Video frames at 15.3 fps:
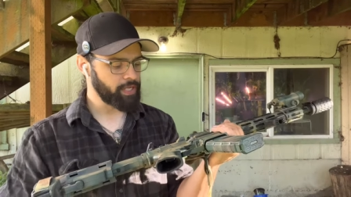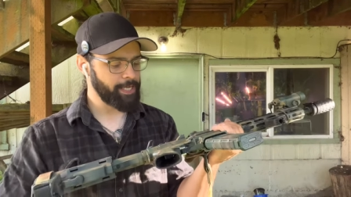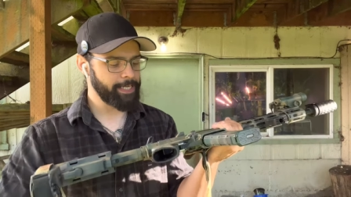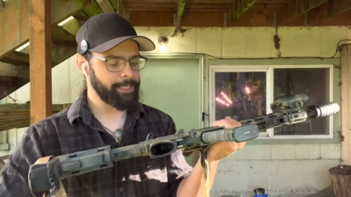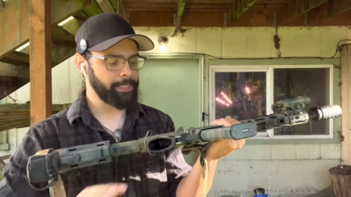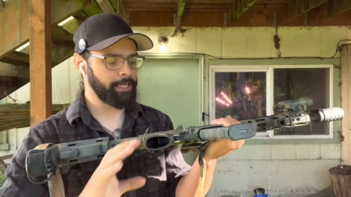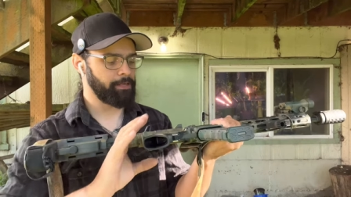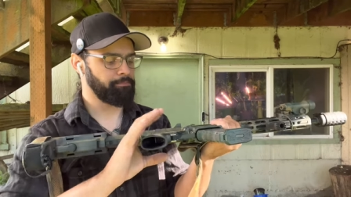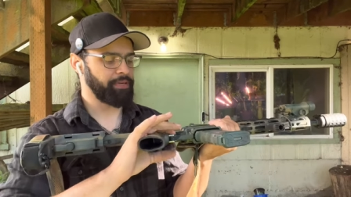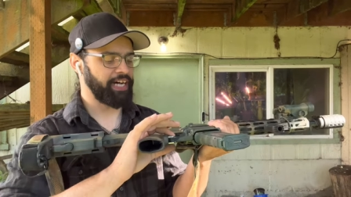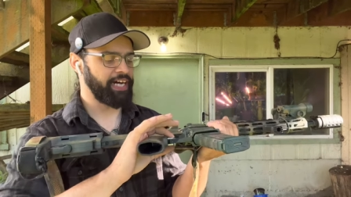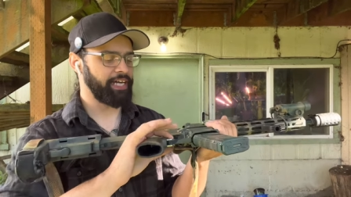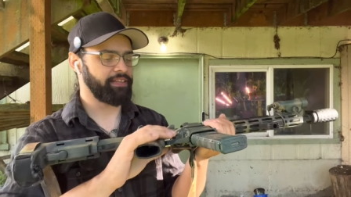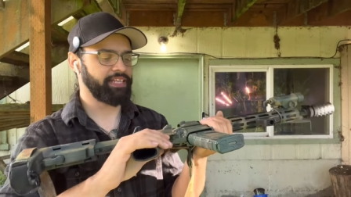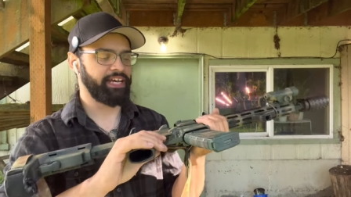And then
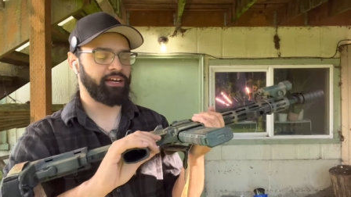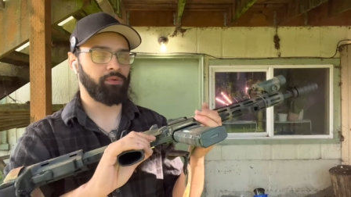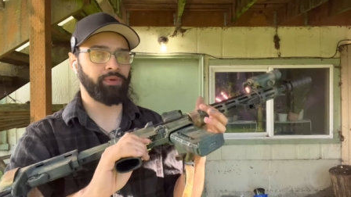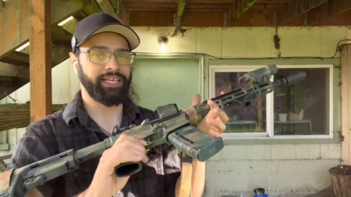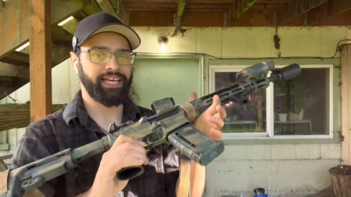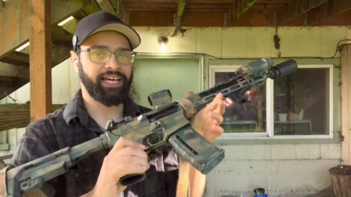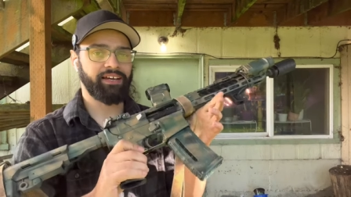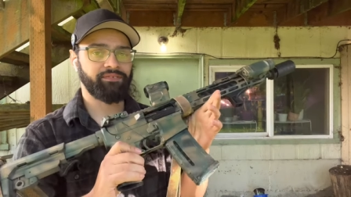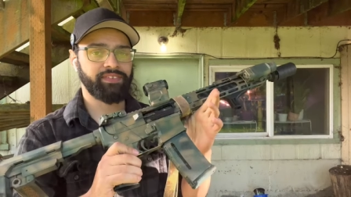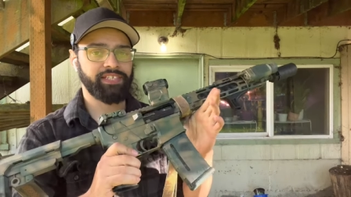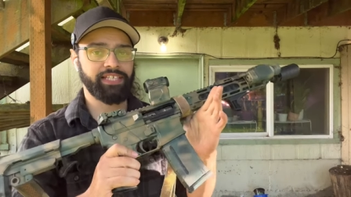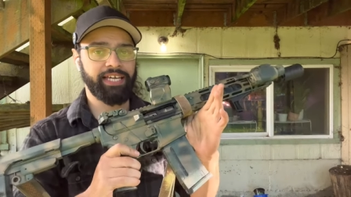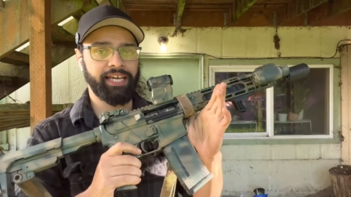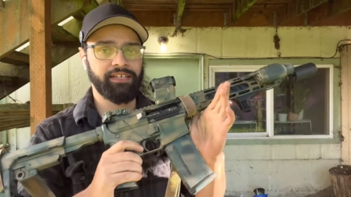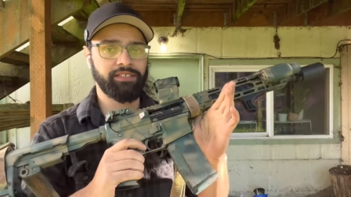behind that, we have
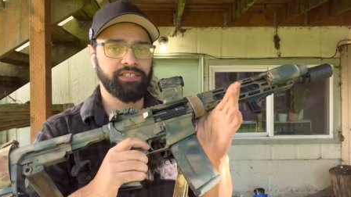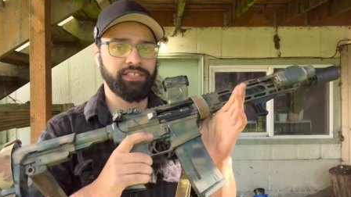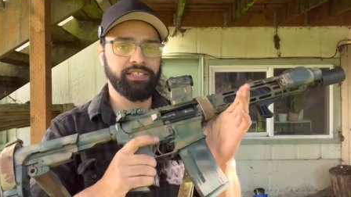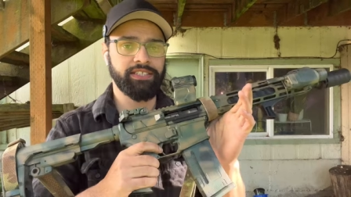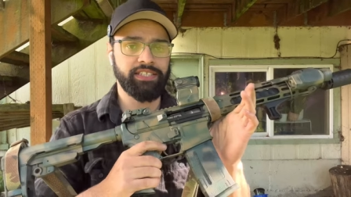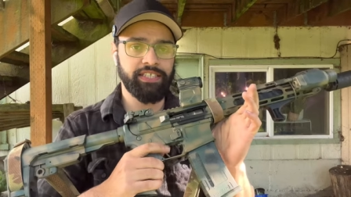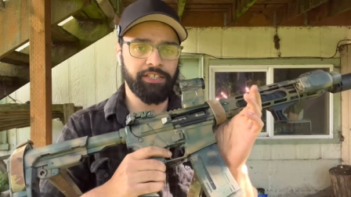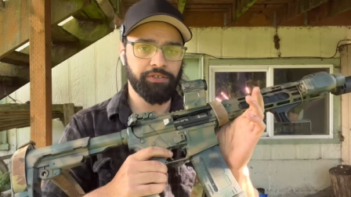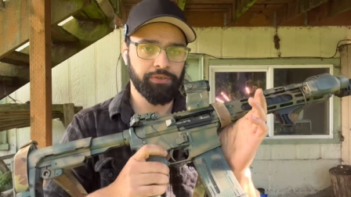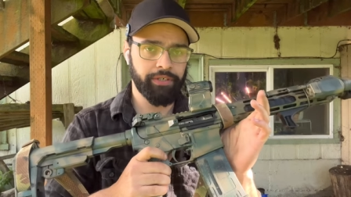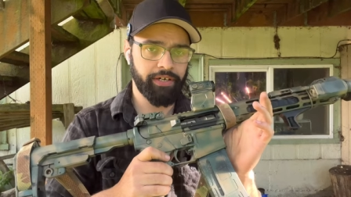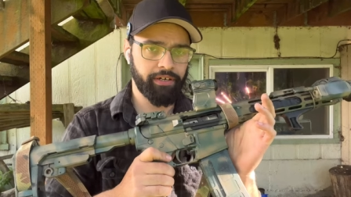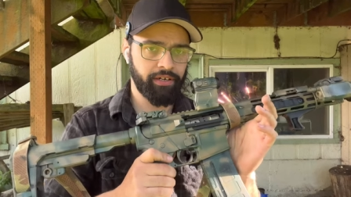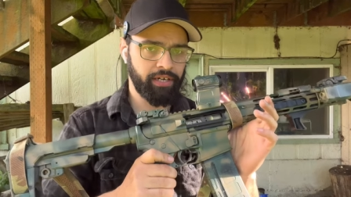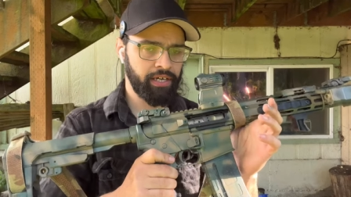the ACT
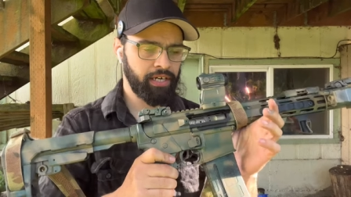trigger.